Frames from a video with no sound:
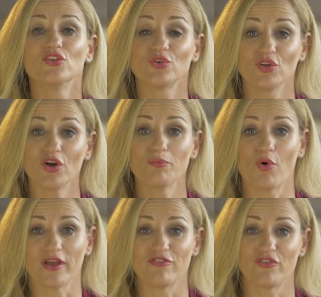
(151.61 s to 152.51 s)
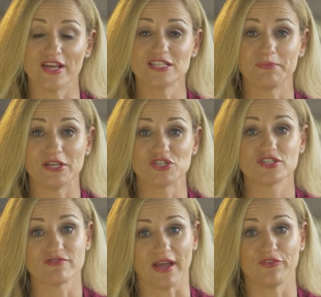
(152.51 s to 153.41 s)
To learn more if Gr8 Speech
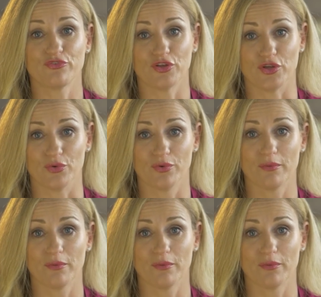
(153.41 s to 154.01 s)
is right for you,